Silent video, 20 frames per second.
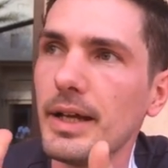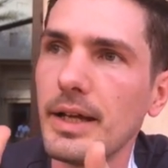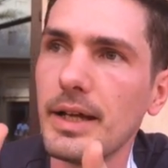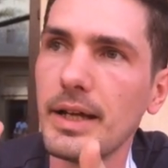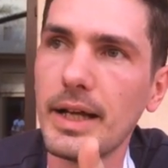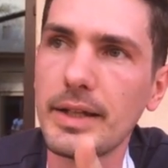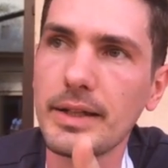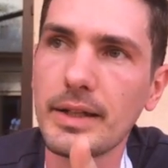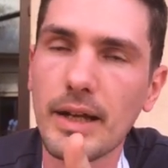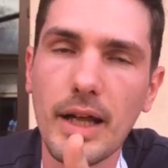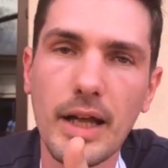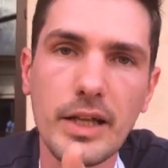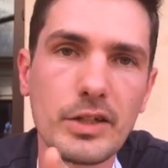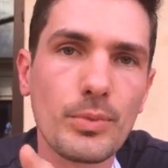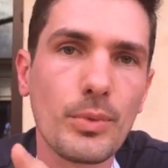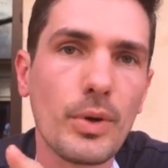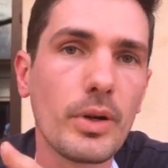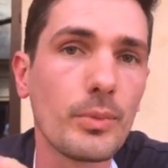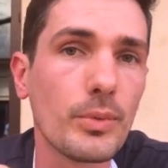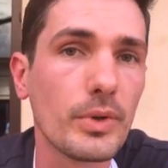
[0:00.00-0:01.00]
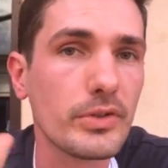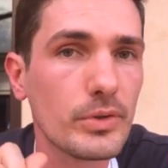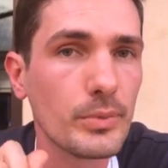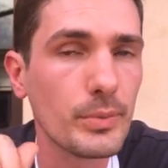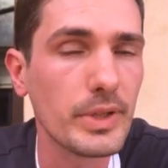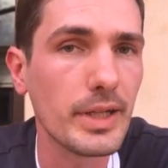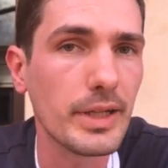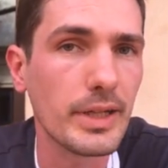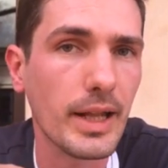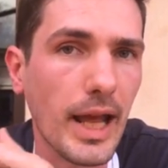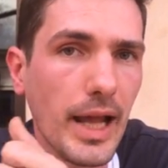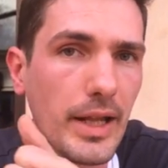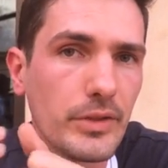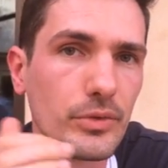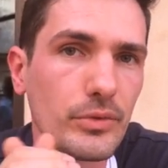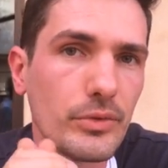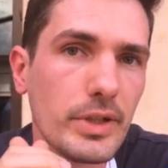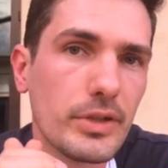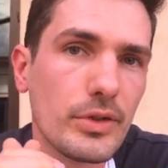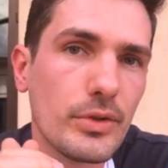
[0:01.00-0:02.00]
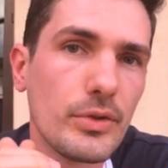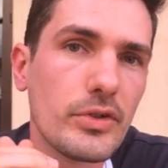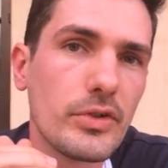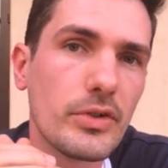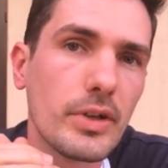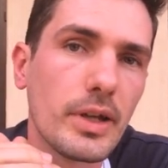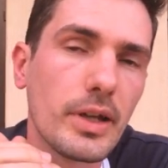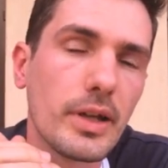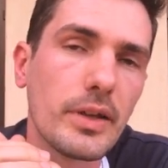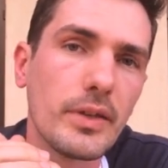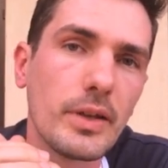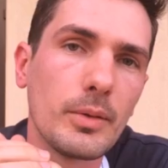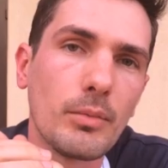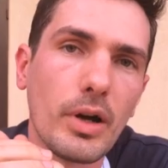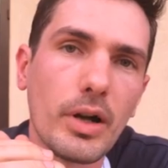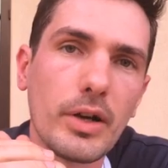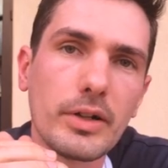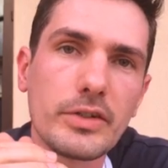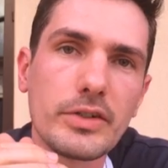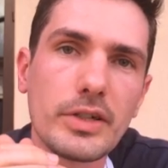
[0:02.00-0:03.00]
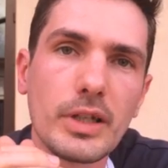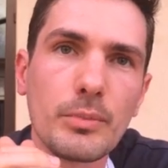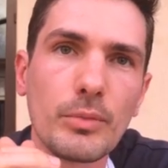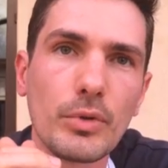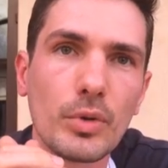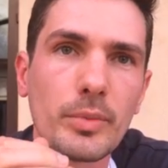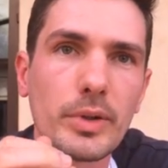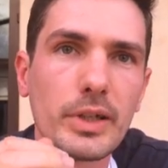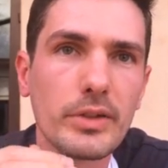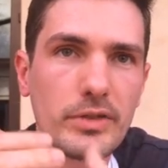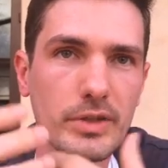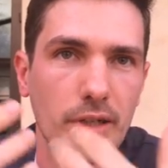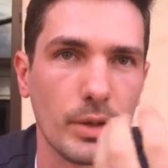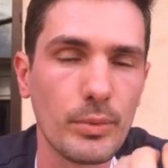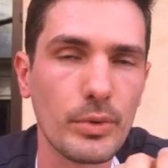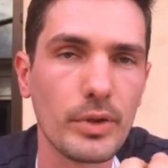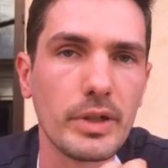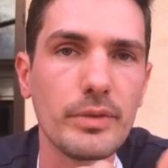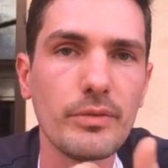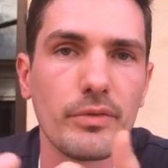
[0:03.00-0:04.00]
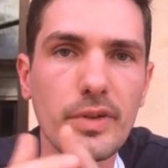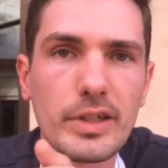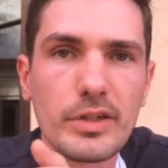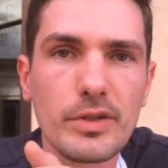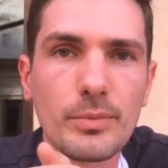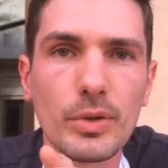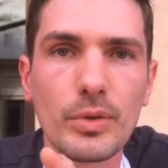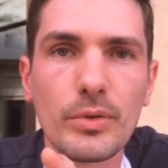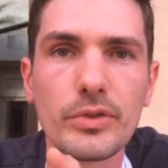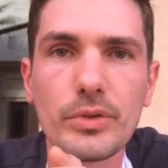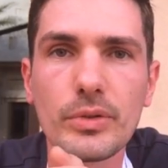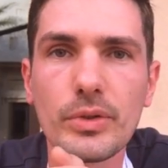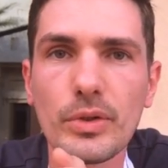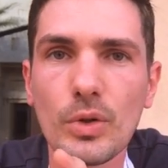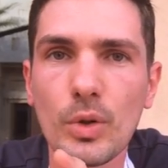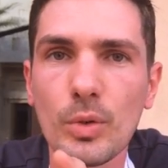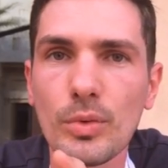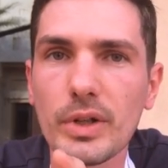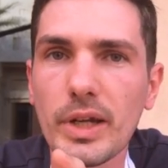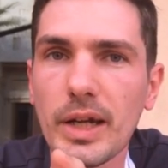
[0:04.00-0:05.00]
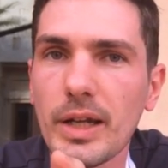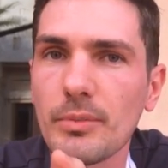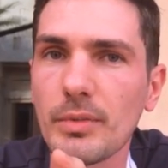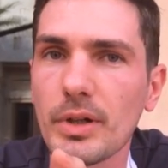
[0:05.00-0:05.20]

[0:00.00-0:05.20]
And the last one was we didn't have to retouch the markers anymore because they were invisible to the normal